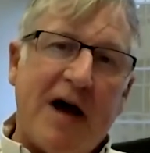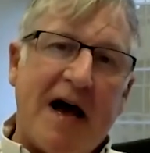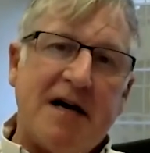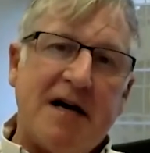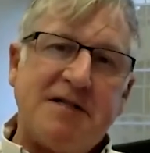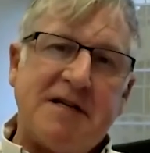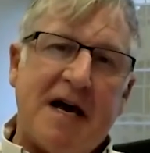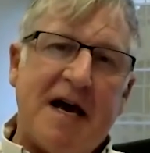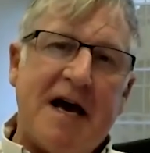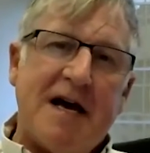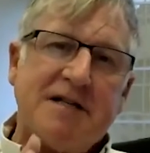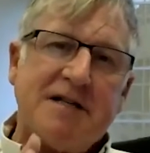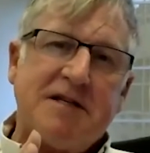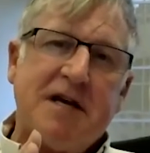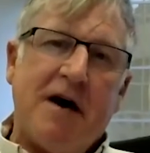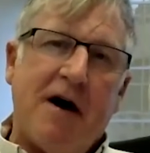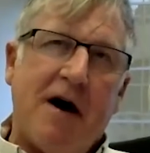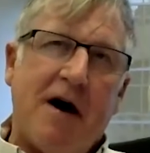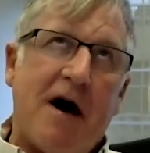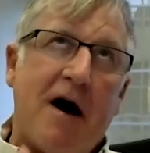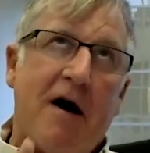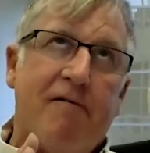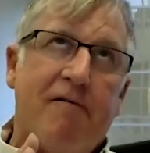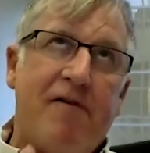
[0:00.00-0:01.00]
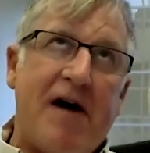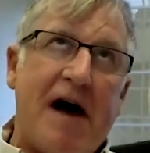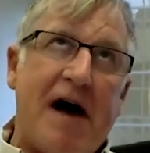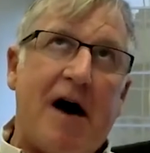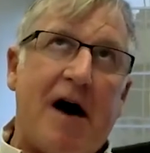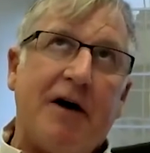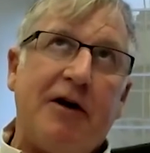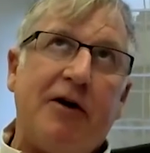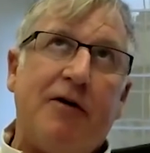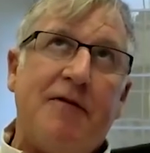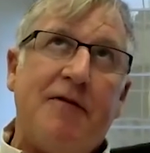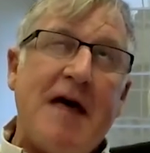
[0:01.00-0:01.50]
as a
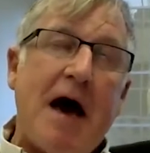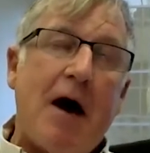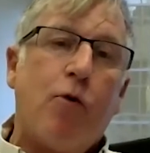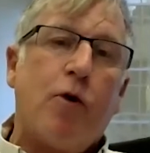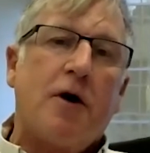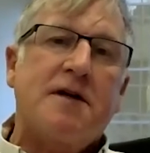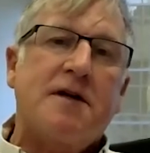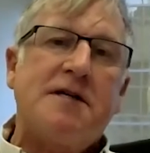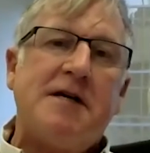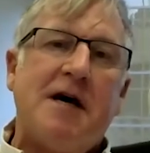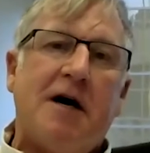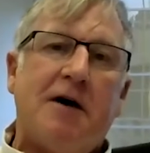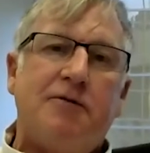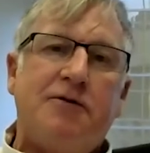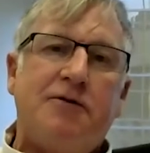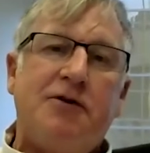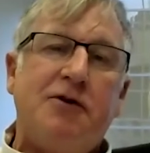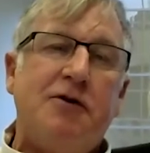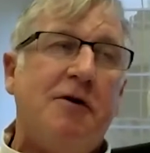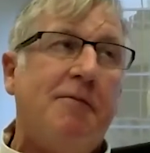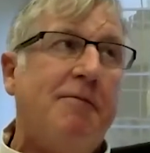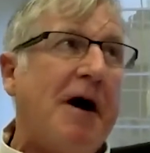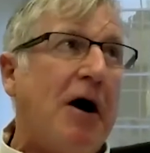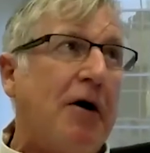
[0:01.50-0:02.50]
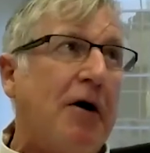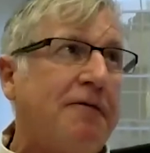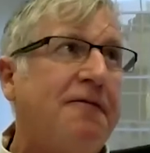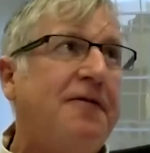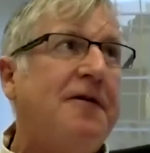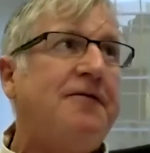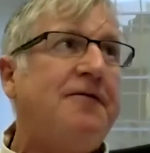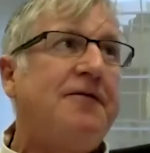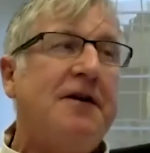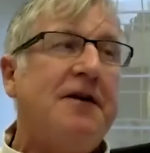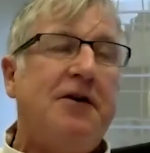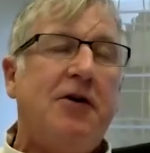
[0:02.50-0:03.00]
value, and that works out to about
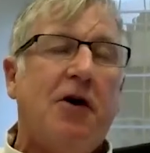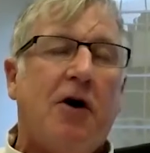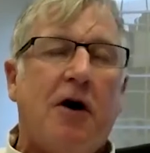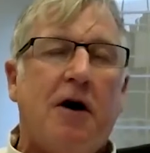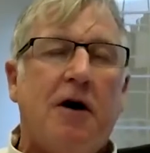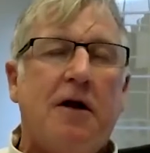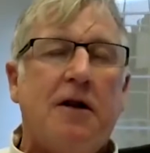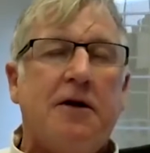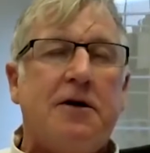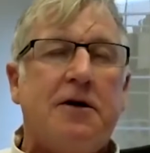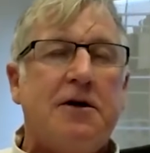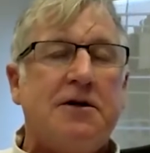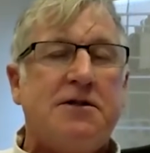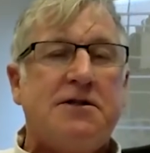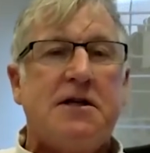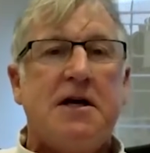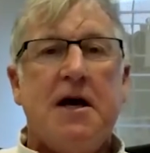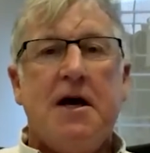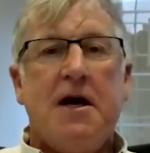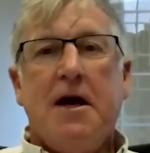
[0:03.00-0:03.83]
$50